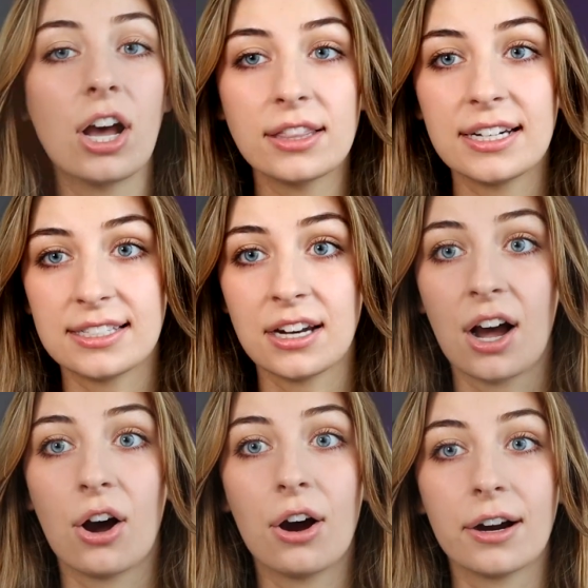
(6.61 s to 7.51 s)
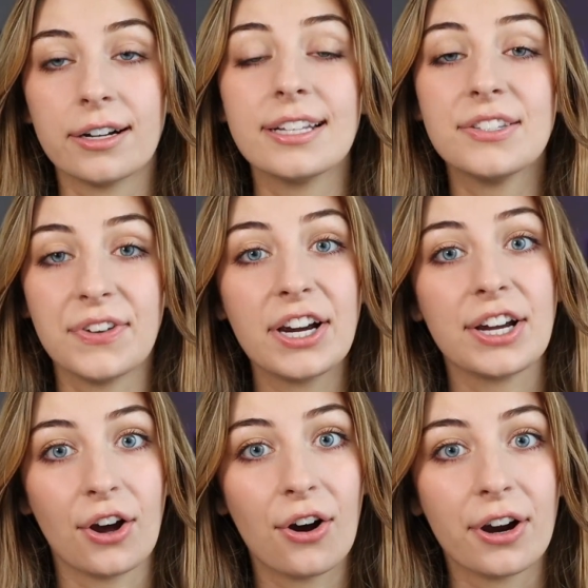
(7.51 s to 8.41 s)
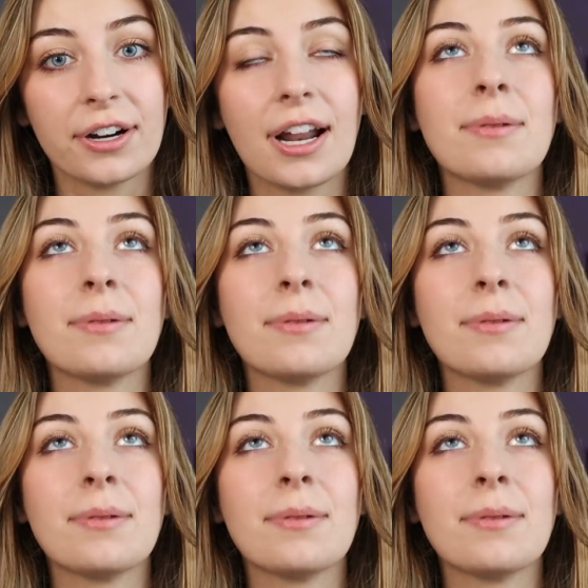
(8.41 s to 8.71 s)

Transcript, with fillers: Not that it's not hard, it's very hard.